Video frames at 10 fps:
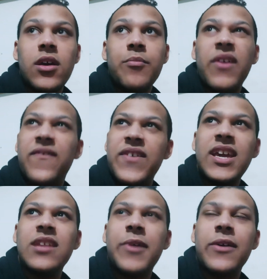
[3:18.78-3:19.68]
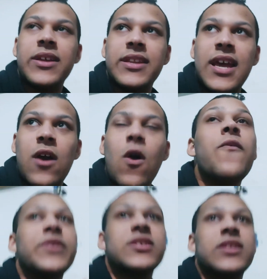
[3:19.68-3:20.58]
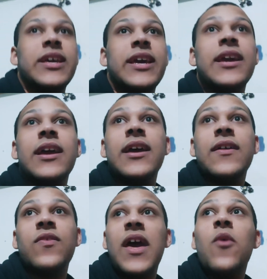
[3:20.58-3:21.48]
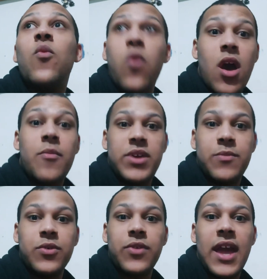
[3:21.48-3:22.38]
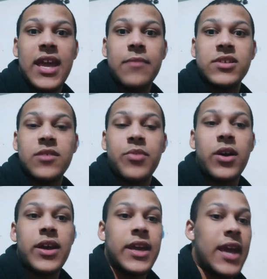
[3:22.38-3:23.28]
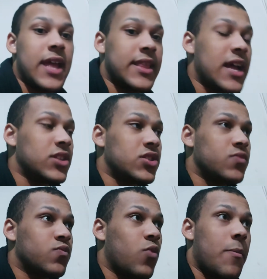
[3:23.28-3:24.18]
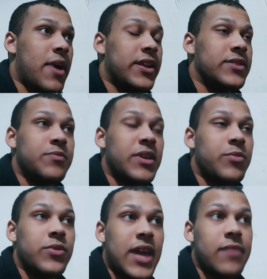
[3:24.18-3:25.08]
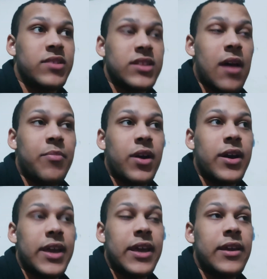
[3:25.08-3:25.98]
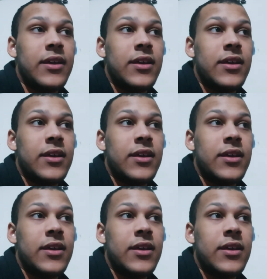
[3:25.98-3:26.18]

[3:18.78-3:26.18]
But thinking about it now, obviously, there were people that came to the party, and that's what matters. People came to that party.